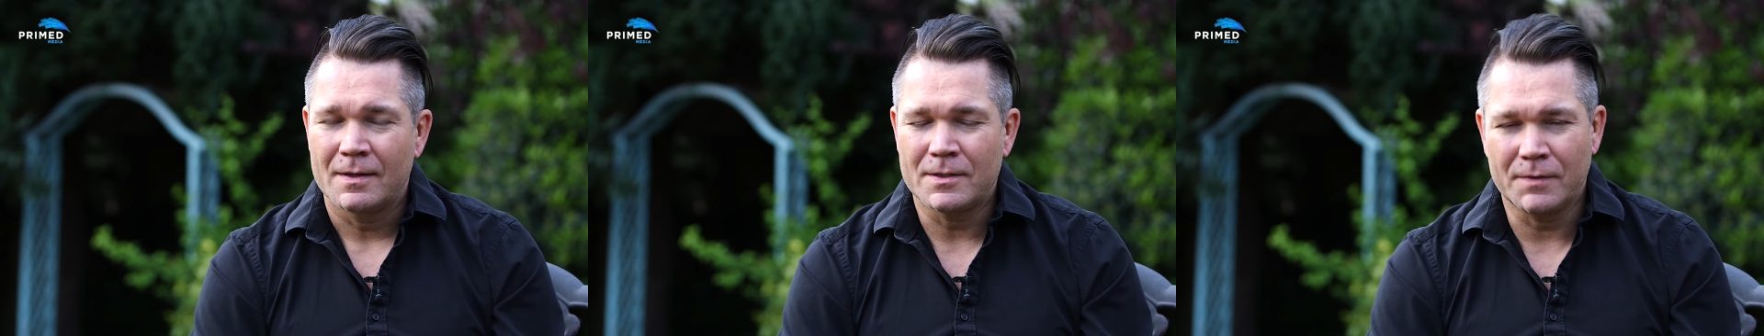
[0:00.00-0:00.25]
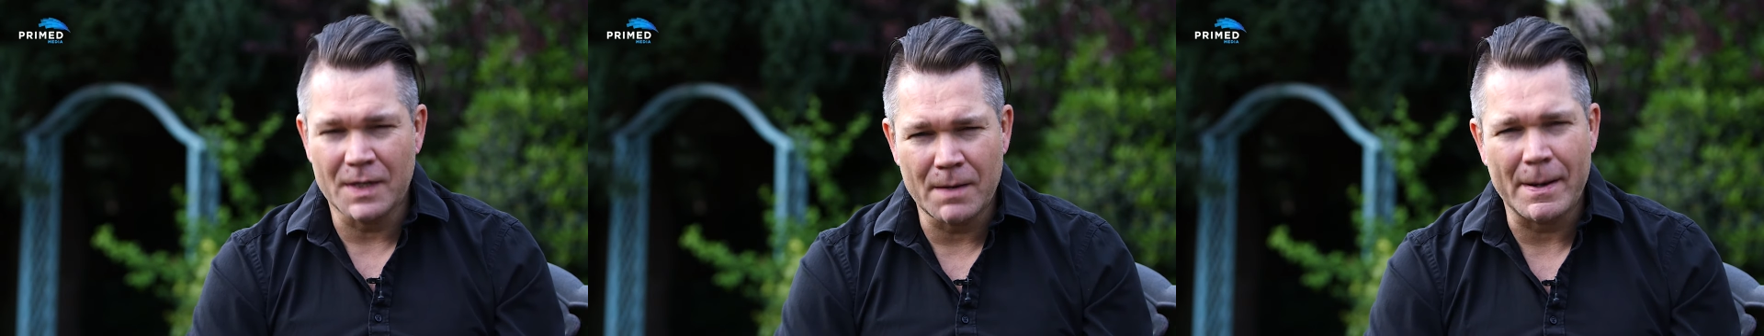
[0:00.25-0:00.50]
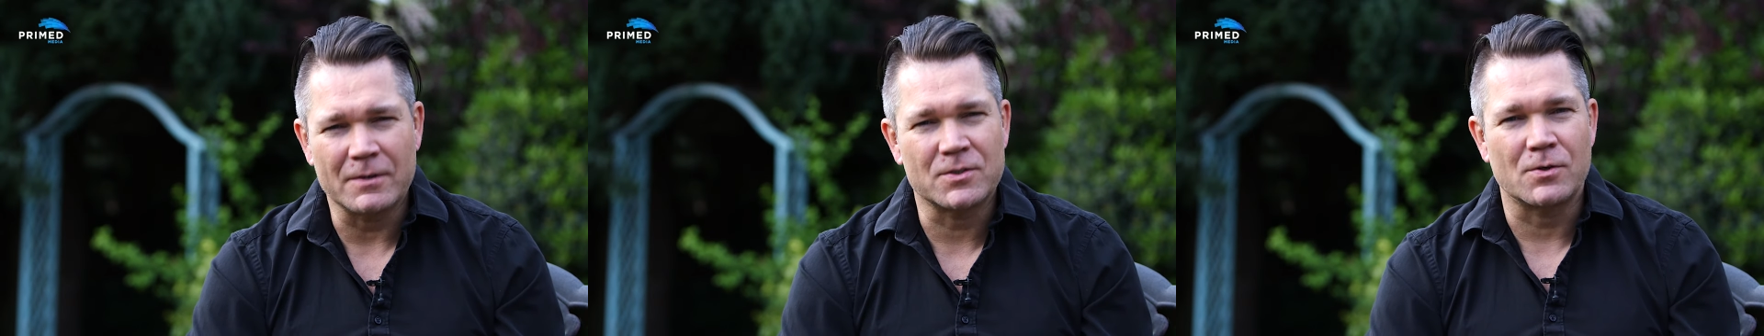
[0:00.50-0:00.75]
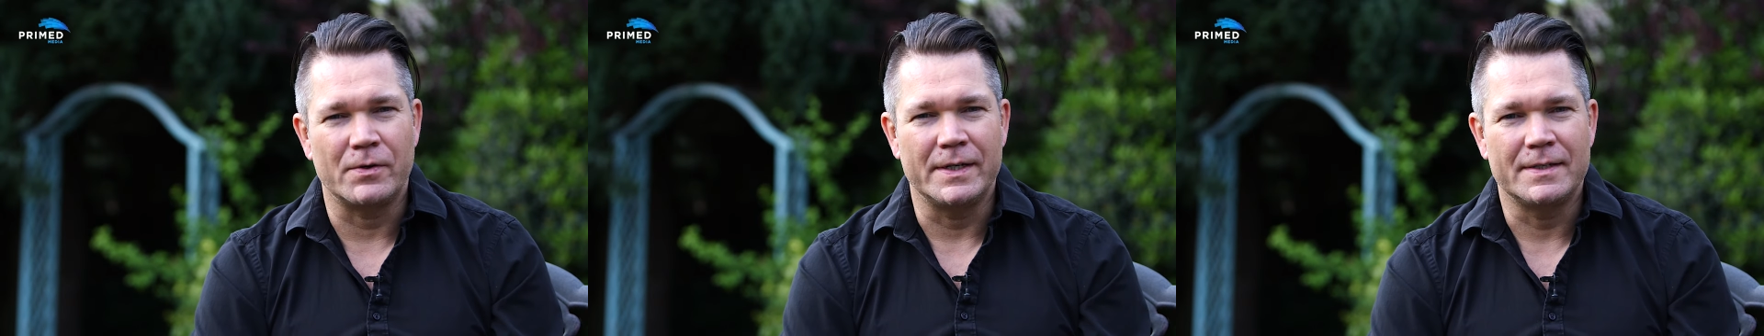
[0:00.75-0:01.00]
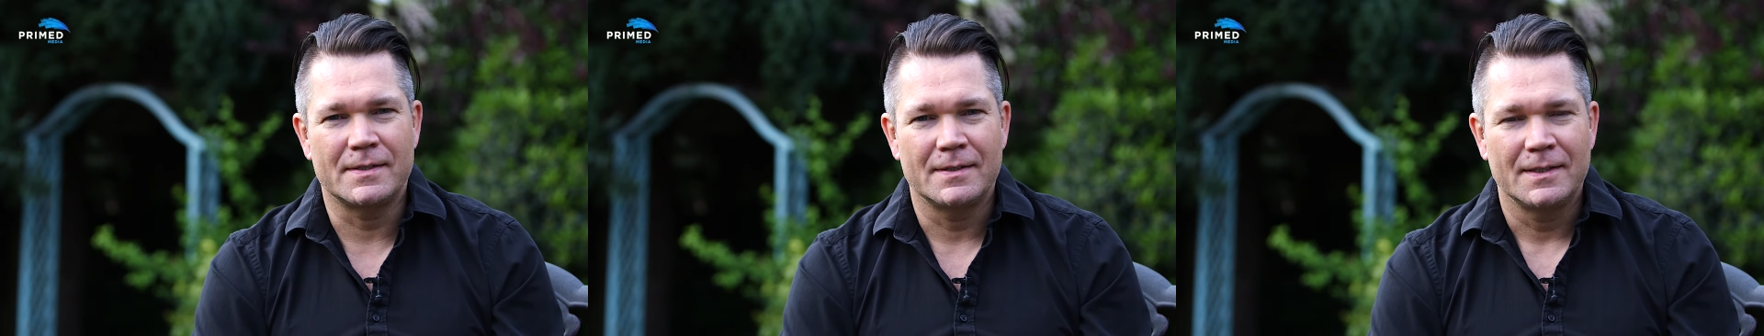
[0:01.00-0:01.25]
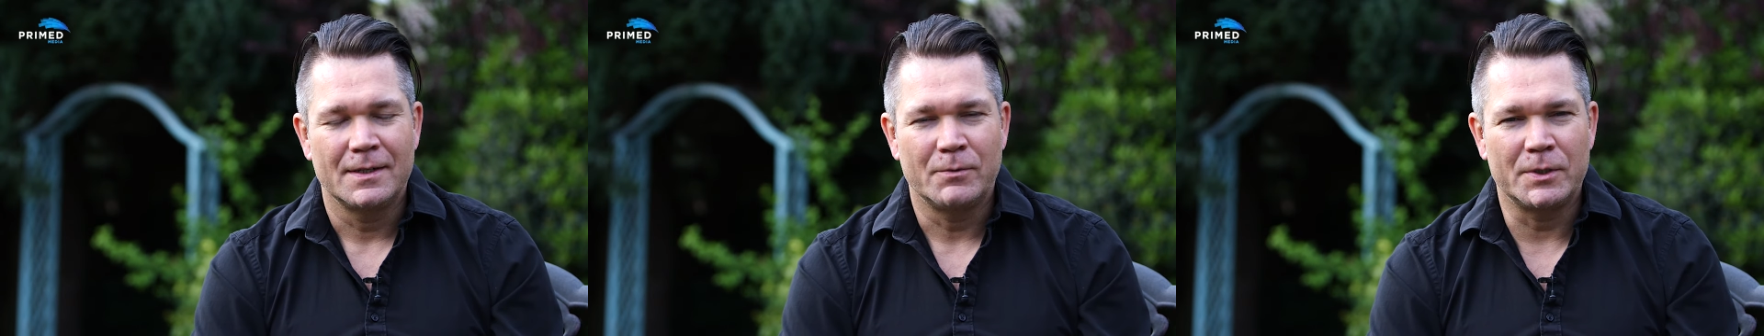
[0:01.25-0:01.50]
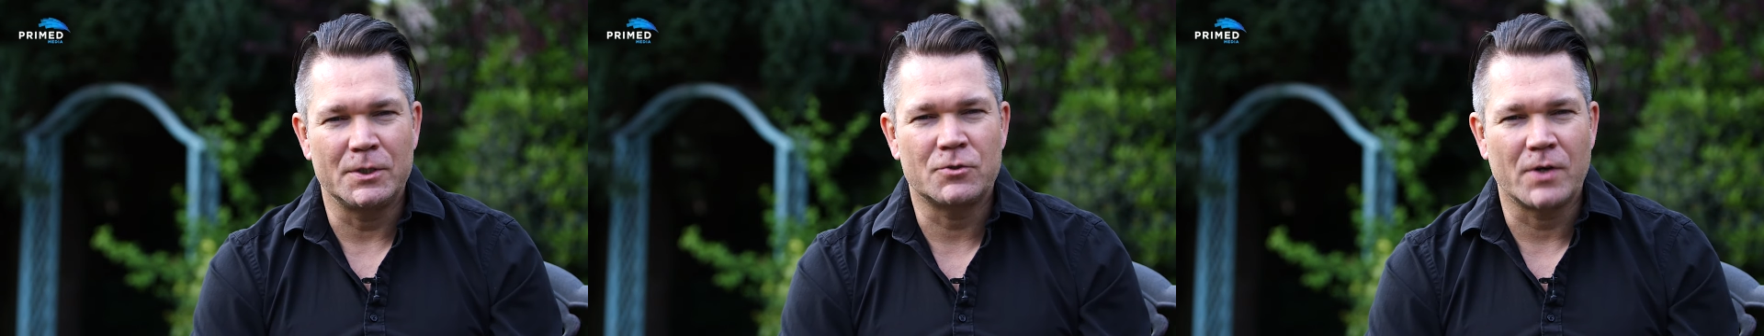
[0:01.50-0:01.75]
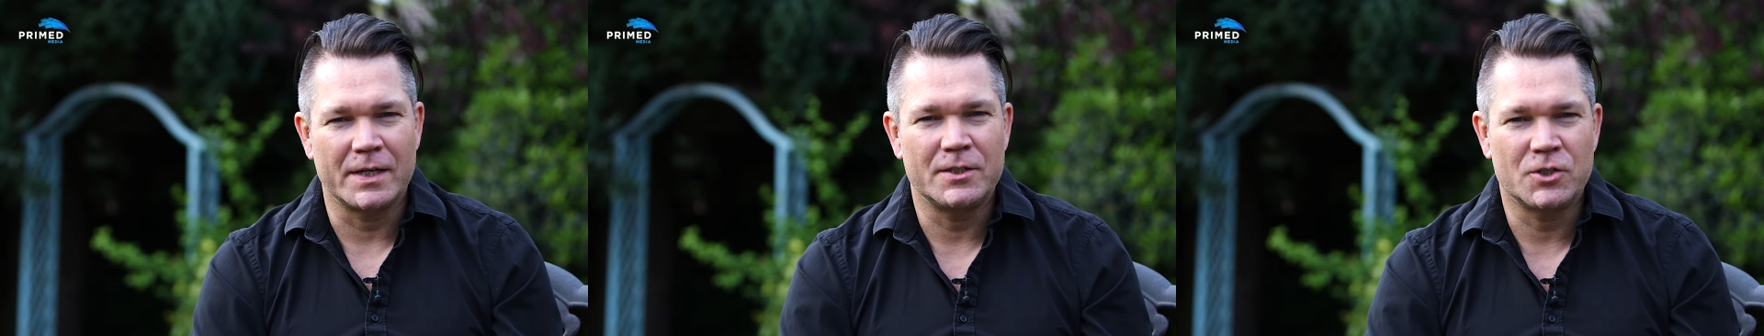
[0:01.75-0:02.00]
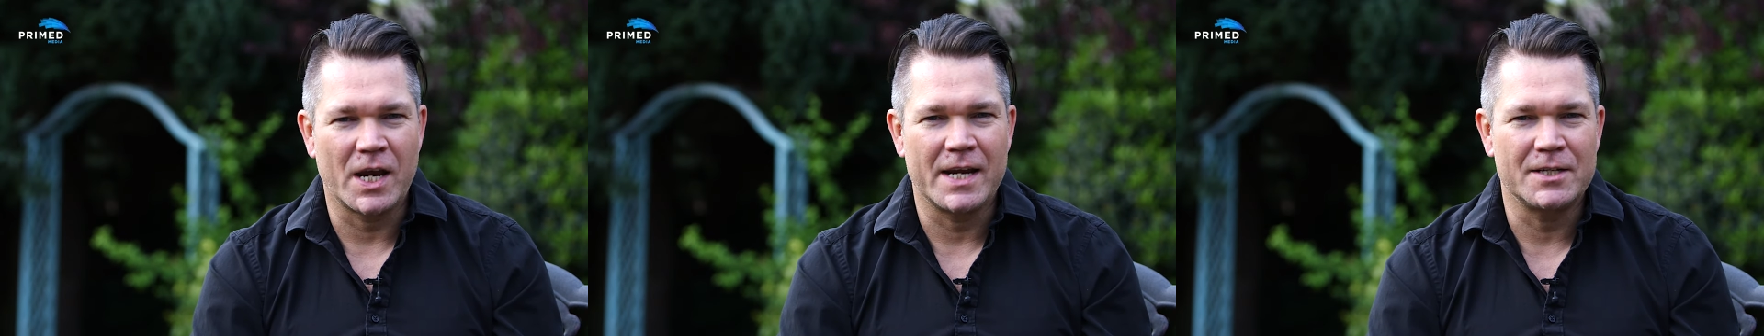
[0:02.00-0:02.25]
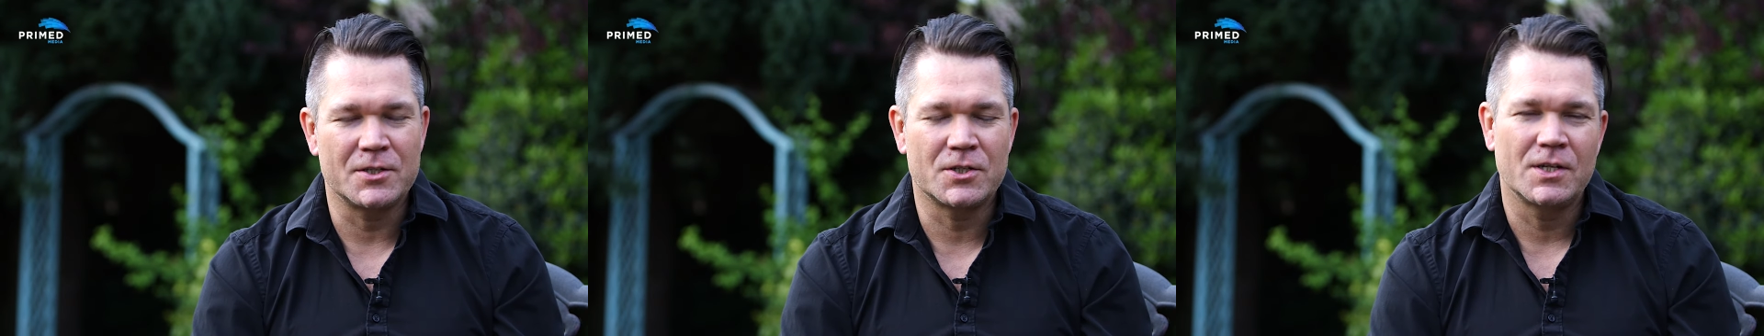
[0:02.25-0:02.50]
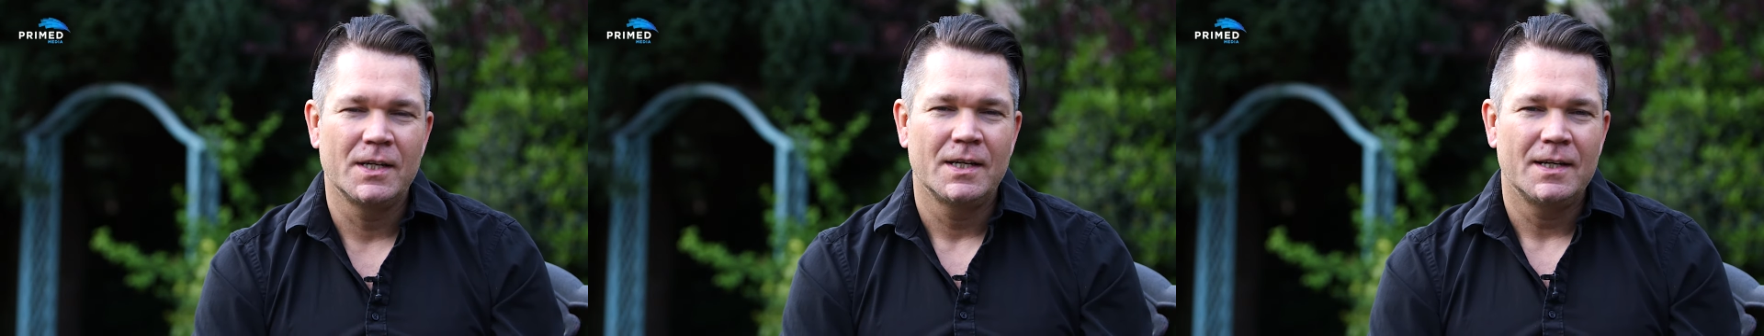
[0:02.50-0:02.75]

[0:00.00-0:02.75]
So think about stories when you're trying to change